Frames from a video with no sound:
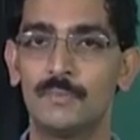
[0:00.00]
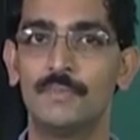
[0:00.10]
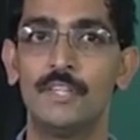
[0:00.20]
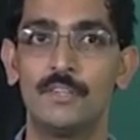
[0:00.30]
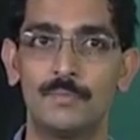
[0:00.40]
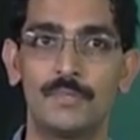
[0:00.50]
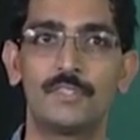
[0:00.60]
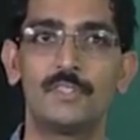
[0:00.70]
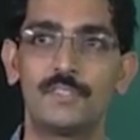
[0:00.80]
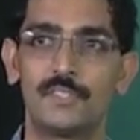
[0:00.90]
the way you
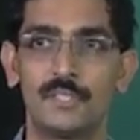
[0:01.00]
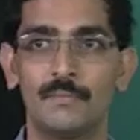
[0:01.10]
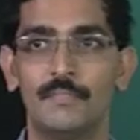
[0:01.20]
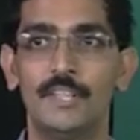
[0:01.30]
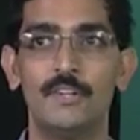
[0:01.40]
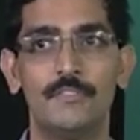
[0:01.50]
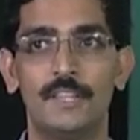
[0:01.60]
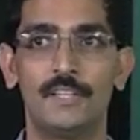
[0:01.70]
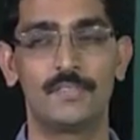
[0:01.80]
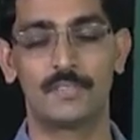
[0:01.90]
represent the system, the way you
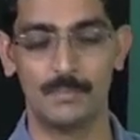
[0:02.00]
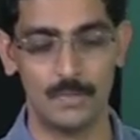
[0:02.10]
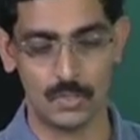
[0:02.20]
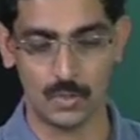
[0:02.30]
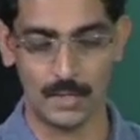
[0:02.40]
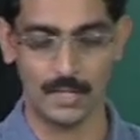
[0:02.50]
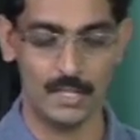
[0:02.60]
define the system and so on.